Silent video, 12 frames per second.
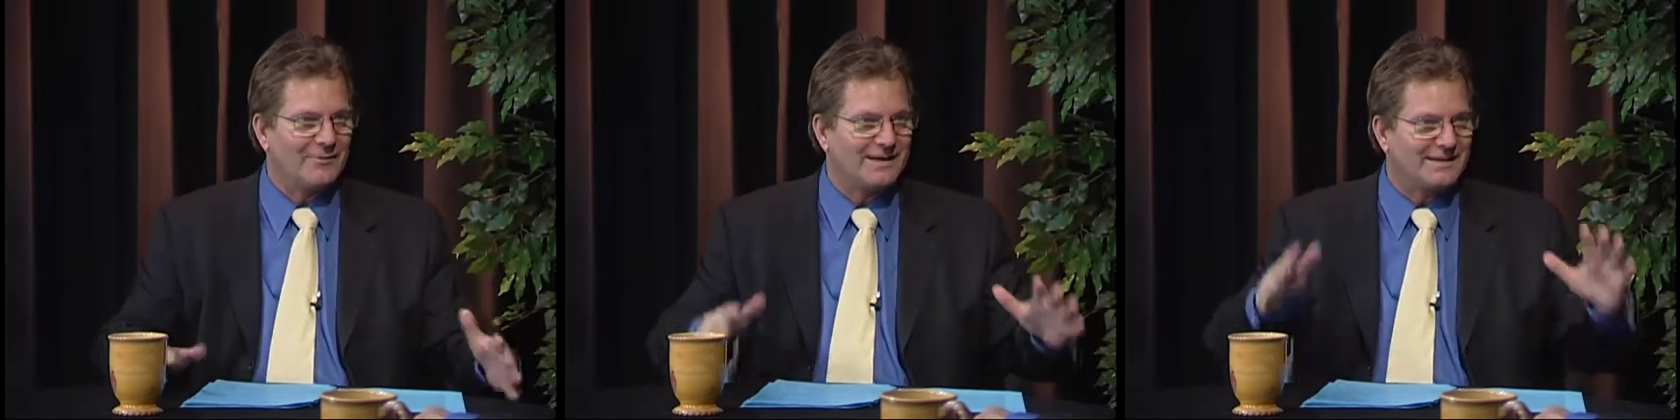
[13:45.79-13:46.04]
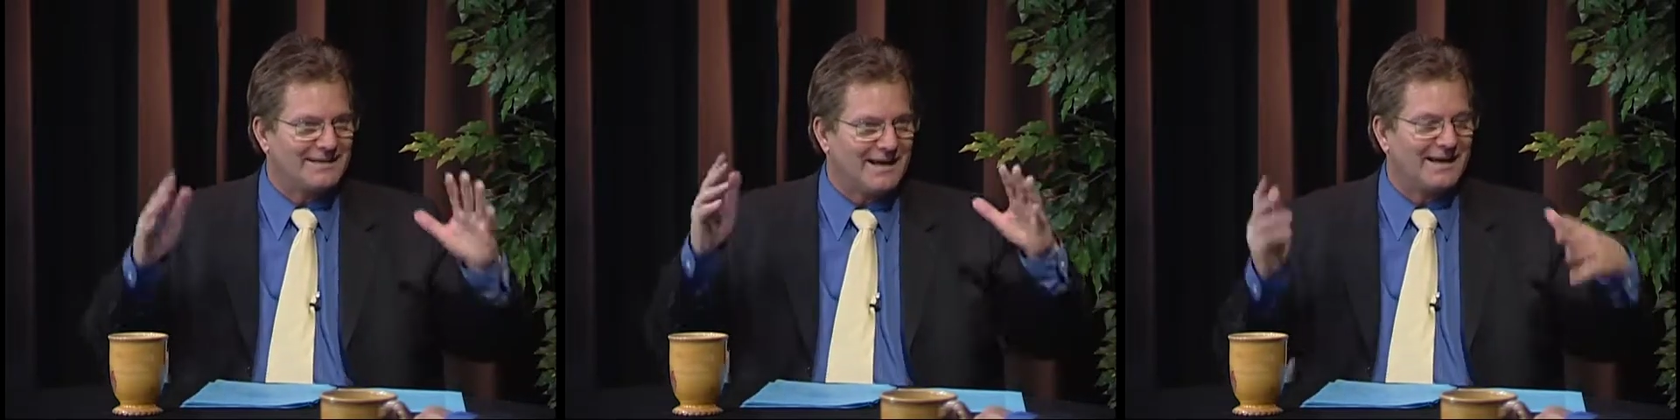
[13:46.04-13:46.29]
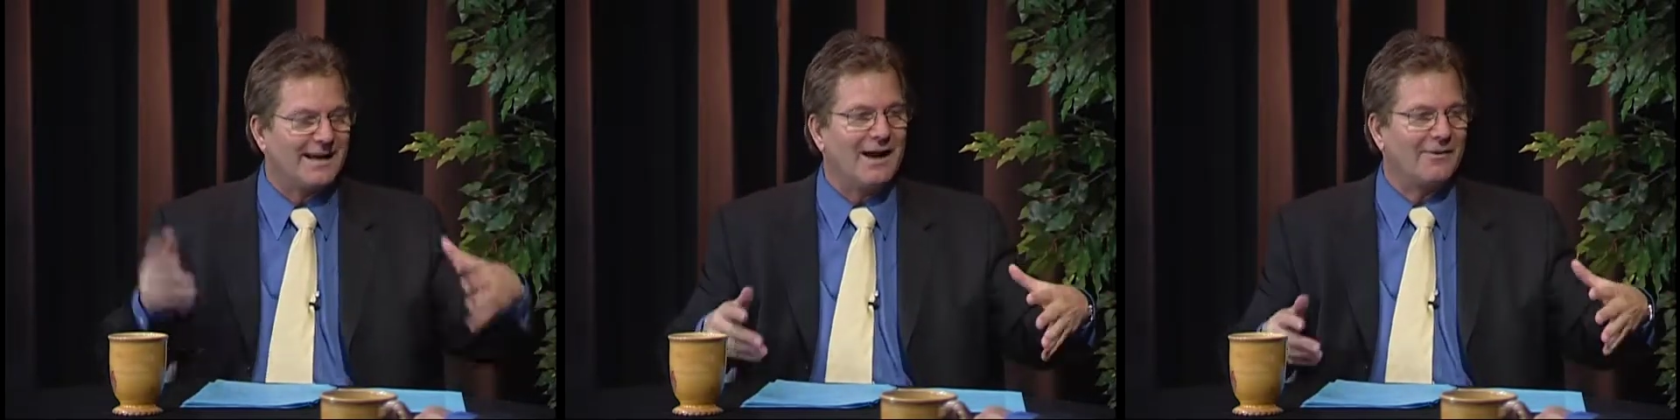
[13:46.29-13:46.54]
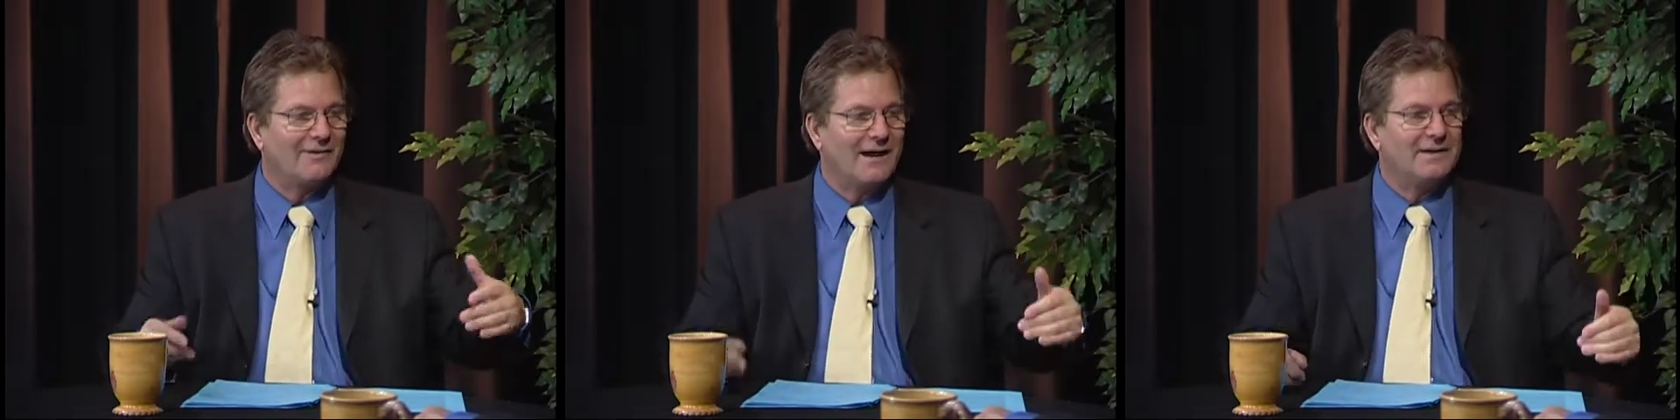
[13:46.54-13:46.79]
We're going to take it
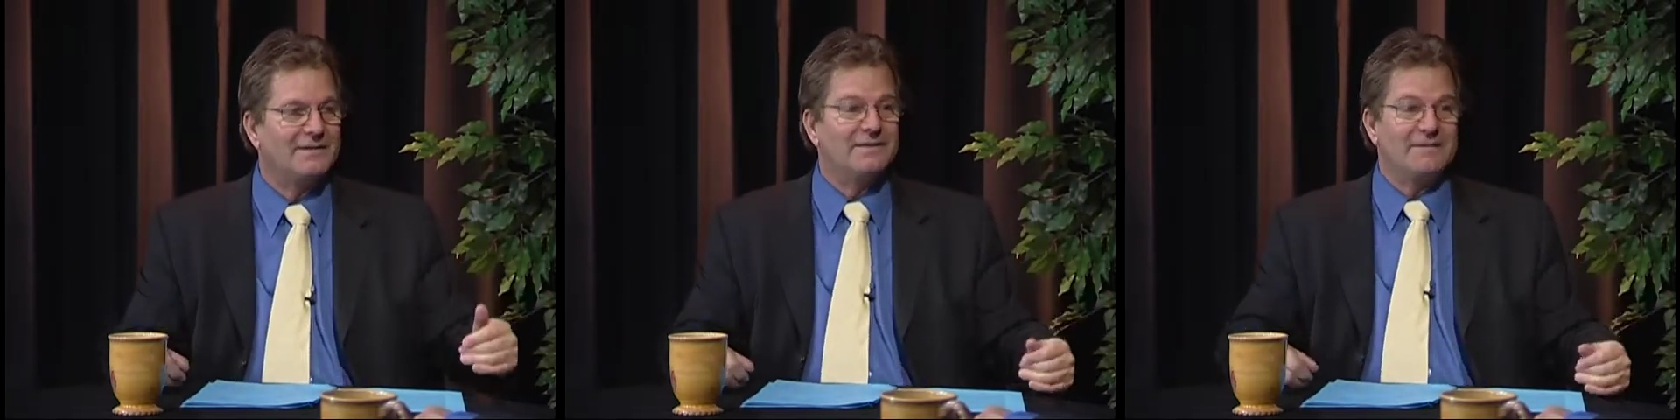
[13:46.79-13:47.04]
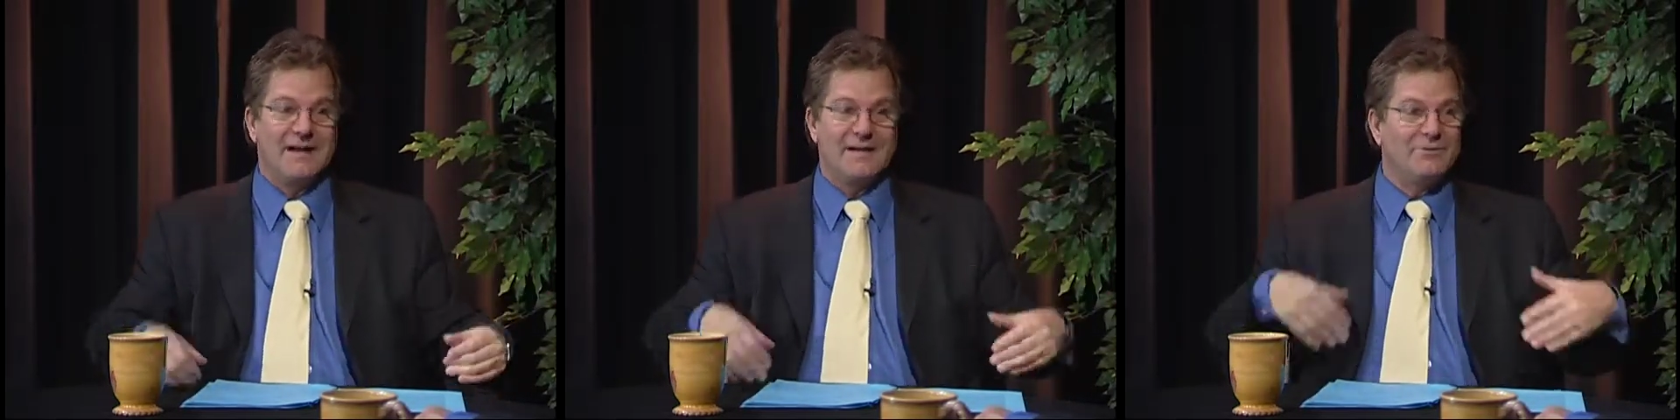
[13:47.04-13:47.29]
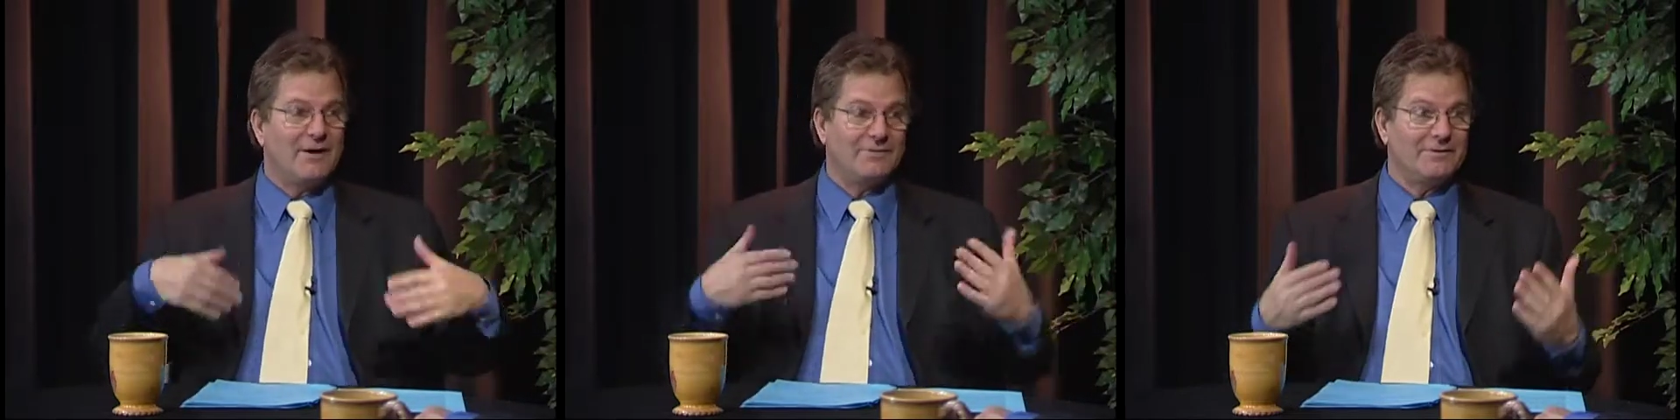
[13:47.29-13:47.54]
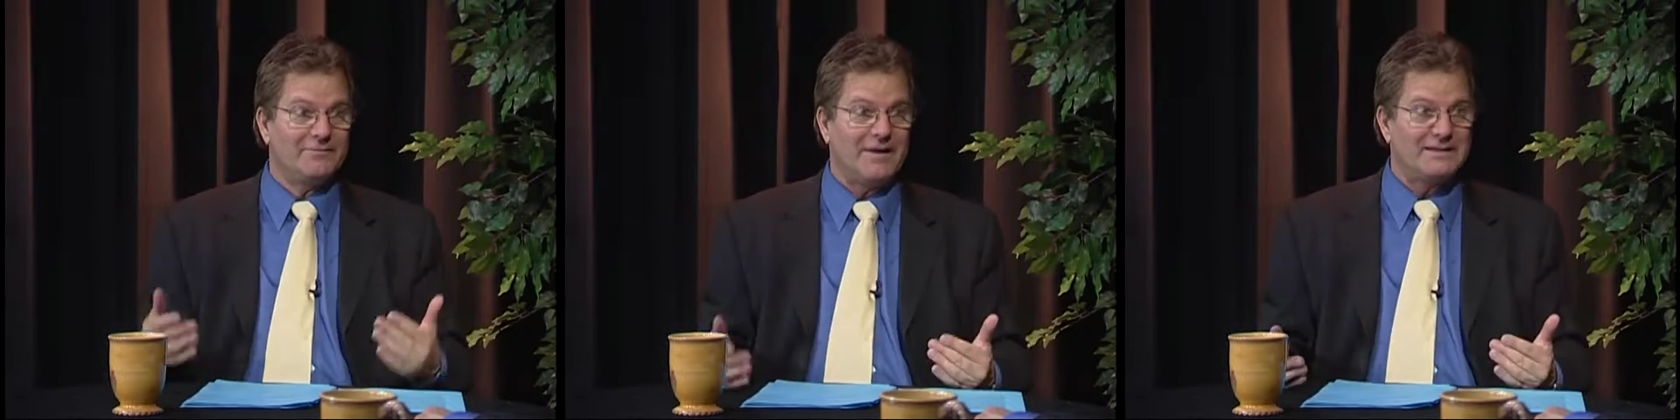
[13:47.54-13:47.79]
out, right? And you have
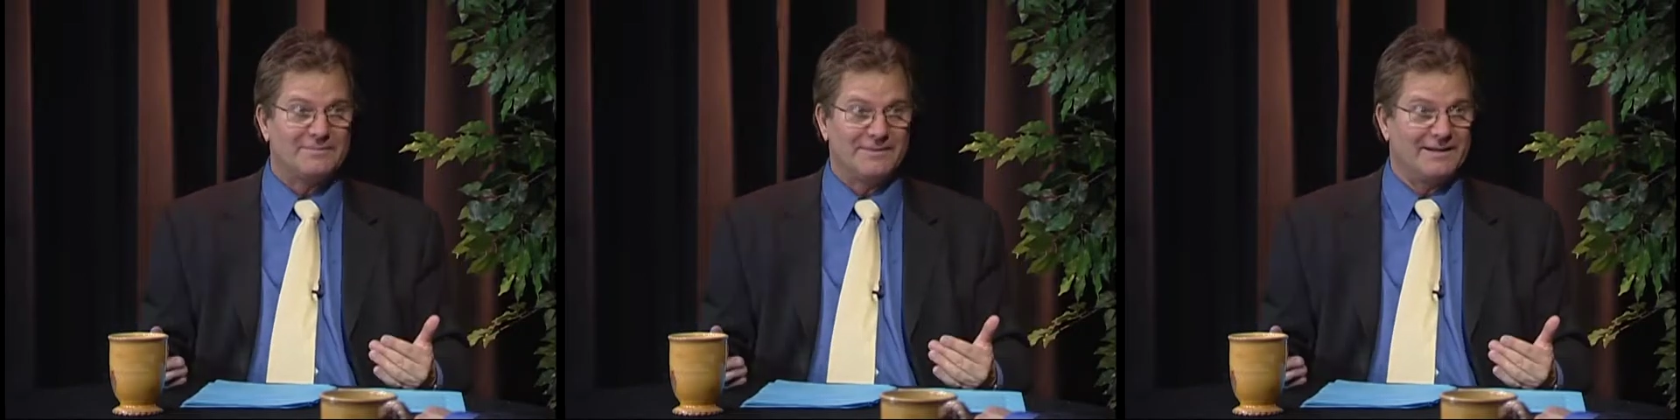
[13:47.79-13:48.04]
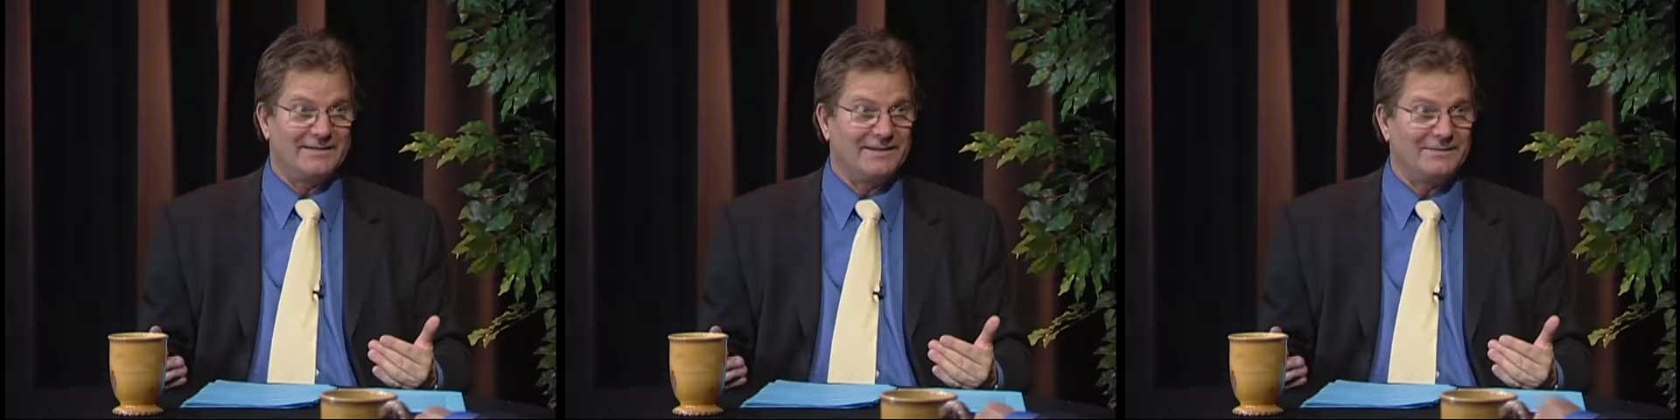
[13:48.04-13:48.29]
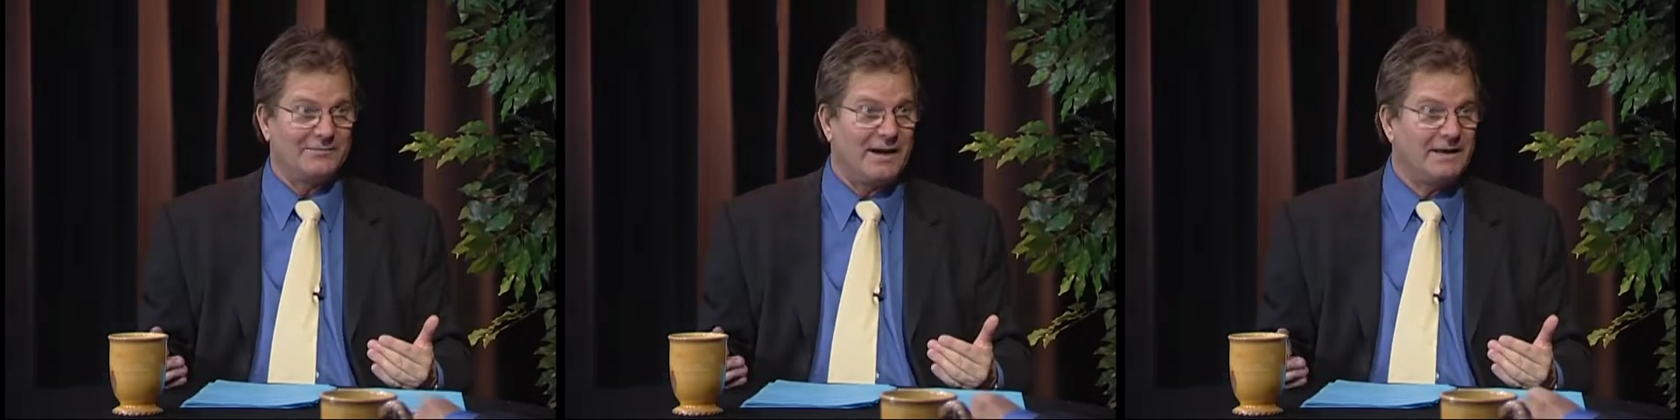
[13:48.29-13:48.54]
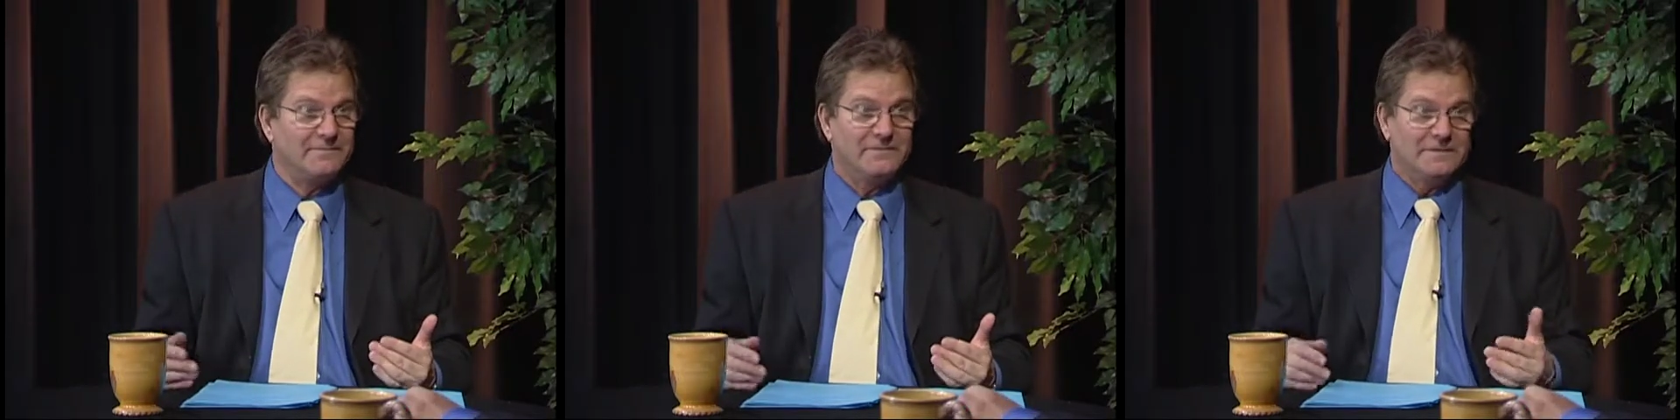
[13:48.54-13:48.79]
an investment in this,
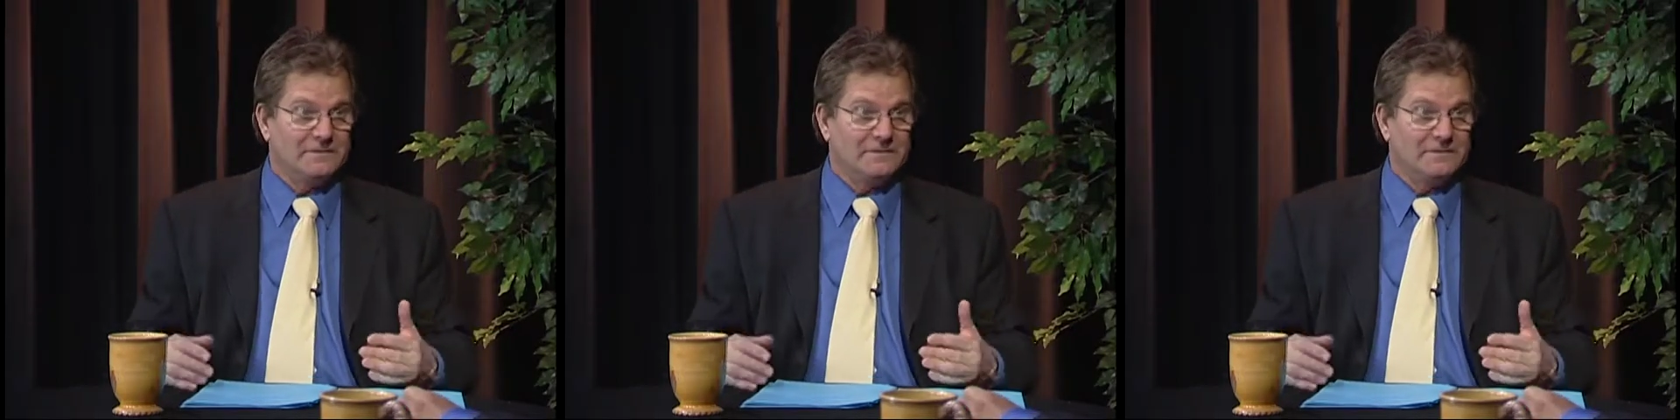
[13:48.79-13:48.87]
right?